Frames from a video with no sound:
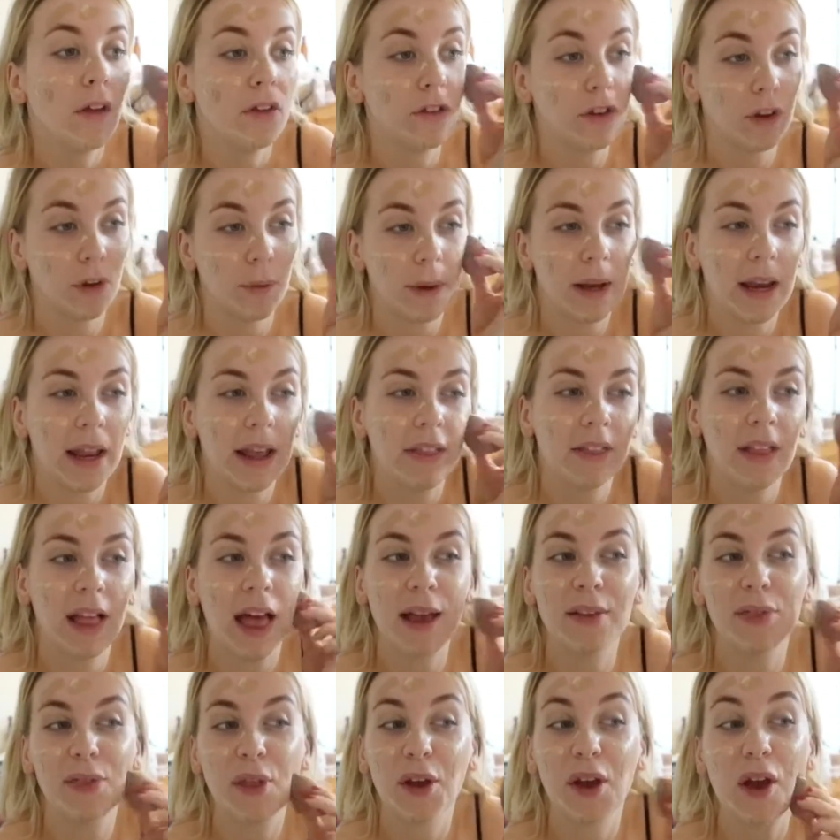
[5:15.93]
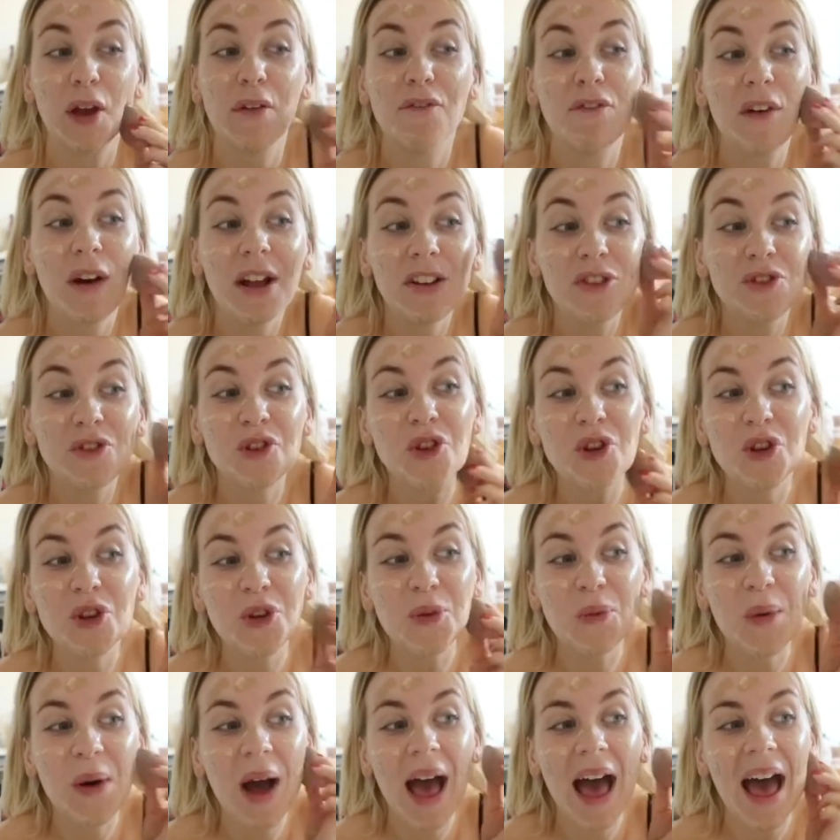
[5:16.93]
doing it like the
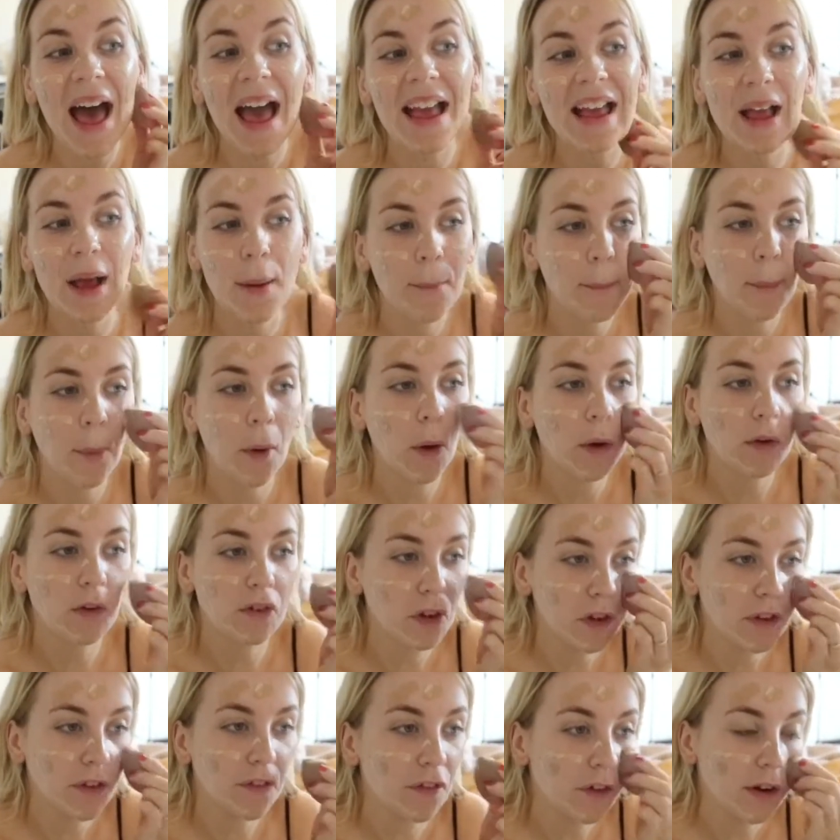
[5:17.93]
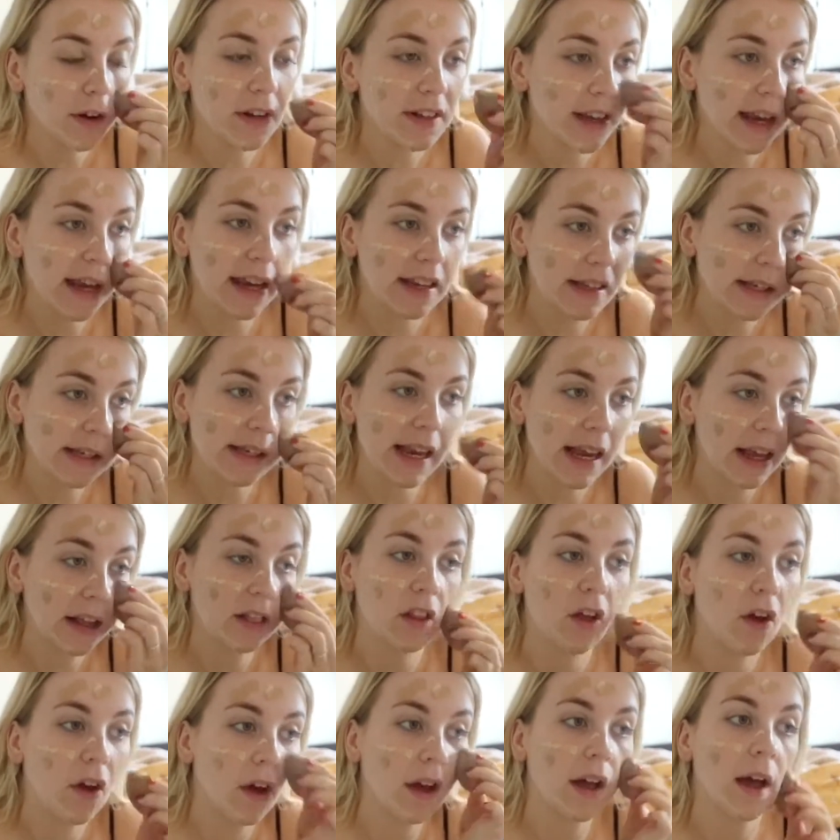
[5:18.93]
conventional way. But just for a day-to-day
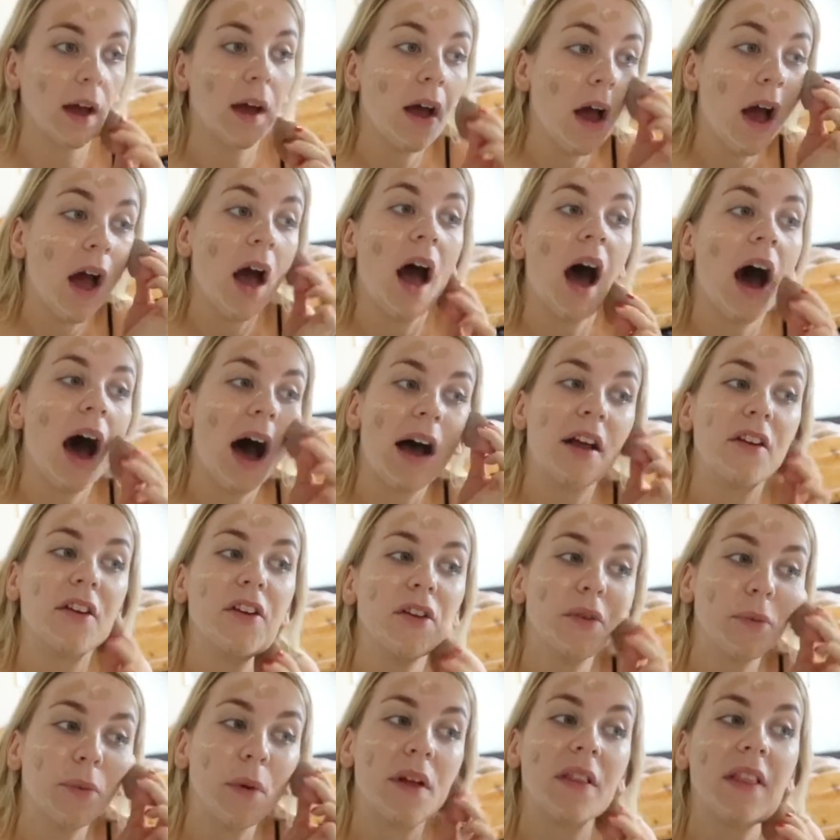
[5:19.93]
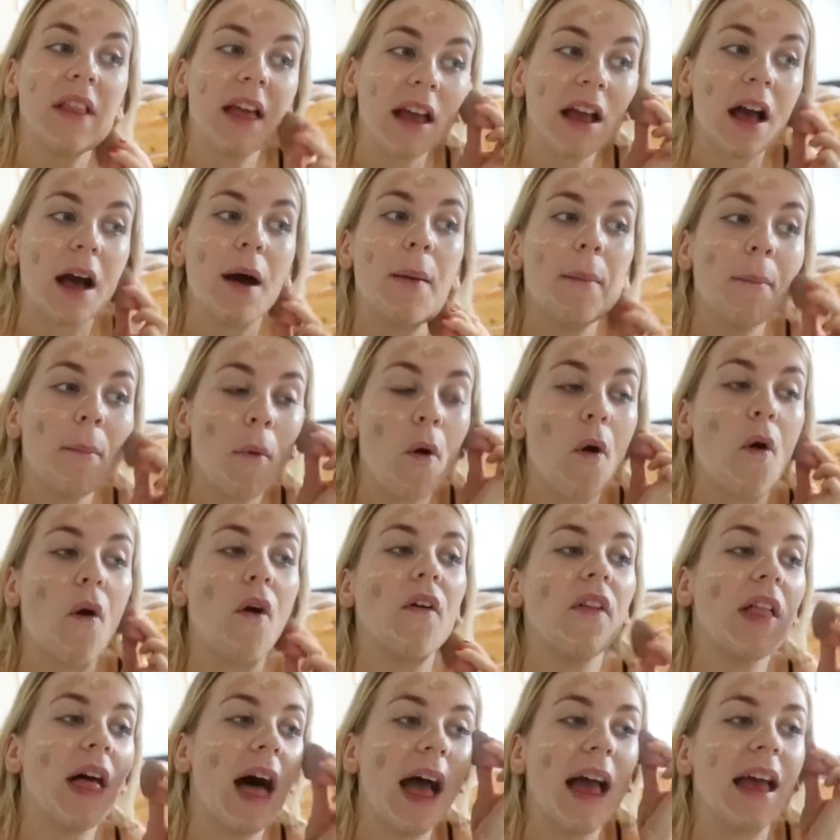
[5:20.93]
look, I just want like a
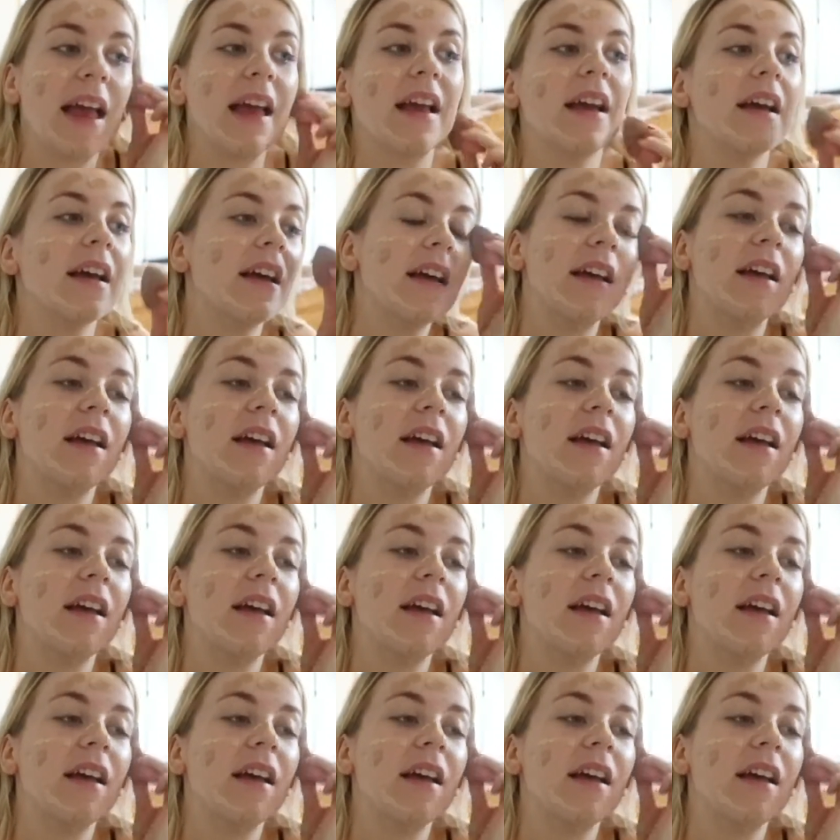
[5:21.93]
more like,